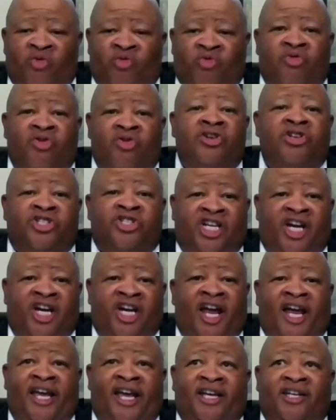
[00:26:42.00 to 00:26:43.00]
But real
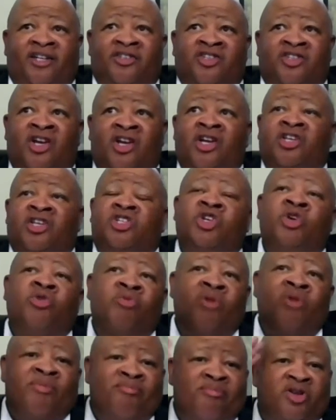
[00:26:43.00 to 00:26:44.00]
change,
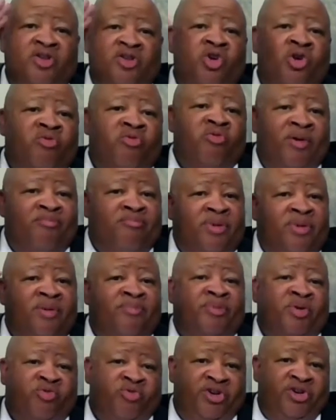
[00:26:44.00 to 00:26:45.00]
you'll
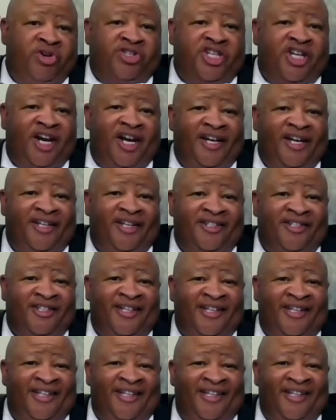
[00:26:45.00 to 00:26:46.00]
remember real
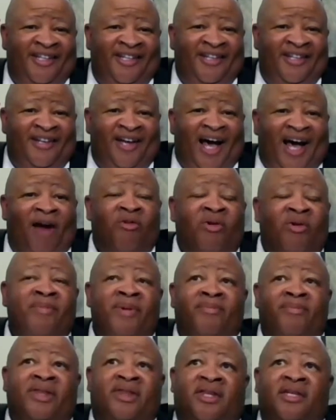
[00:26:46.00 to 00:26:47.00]
change. I
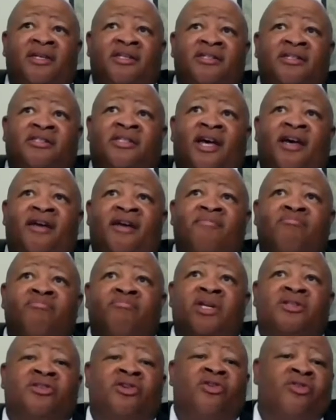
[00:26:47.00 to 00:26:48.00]
remember things
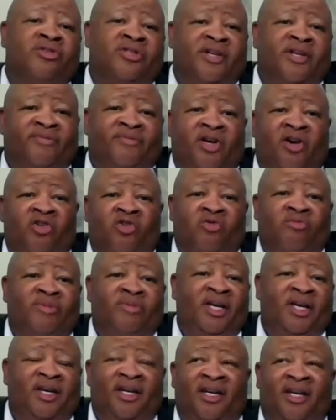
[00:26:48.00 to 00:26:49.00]
that mentors have
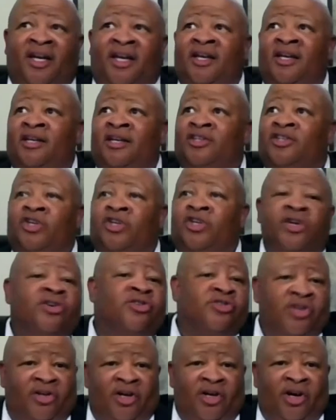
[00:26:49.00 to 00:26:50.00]
told me
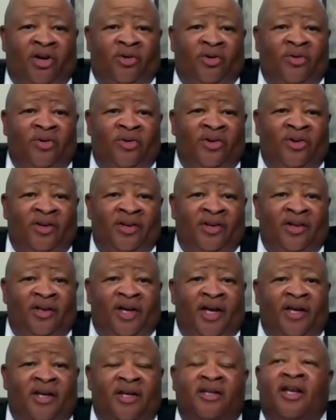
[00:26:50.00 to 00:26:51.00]
years ago,
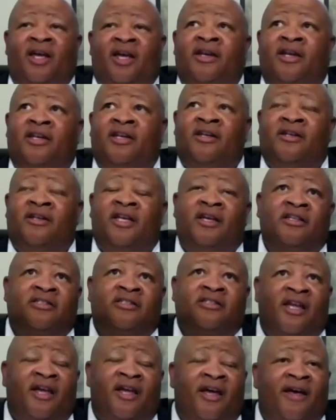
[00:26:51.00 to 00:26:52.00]
and
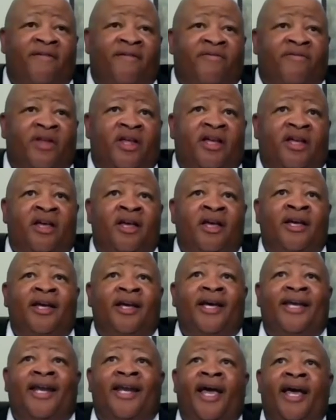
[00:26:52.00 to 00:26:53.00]
it's helped
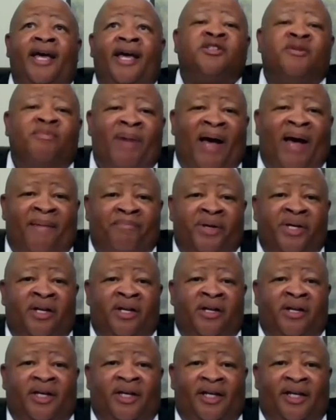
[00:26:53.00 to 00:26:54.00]
enhance my
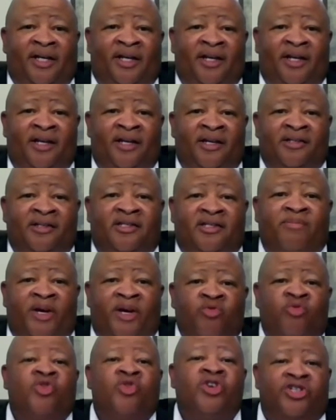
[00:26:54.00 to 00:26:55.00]
ability
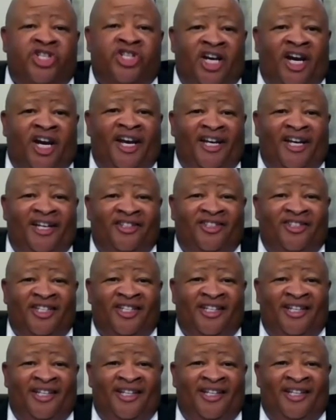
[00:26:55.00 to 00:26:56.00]
to make real
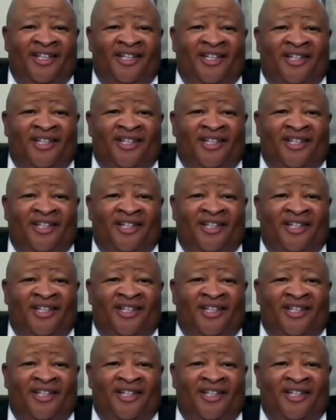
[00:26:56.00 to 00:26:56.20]
change.